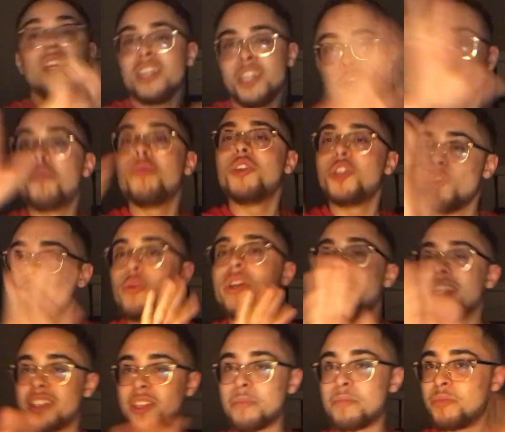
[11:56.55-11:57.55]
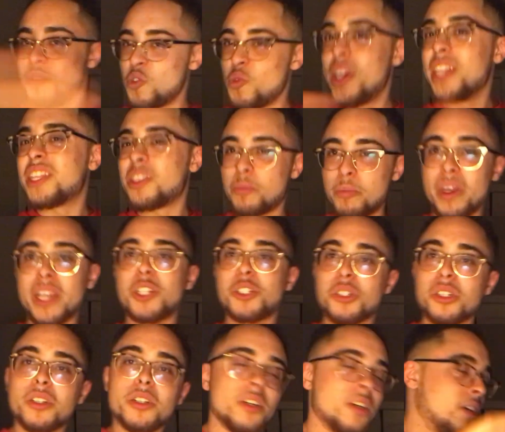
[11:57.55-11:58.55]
you get the picture.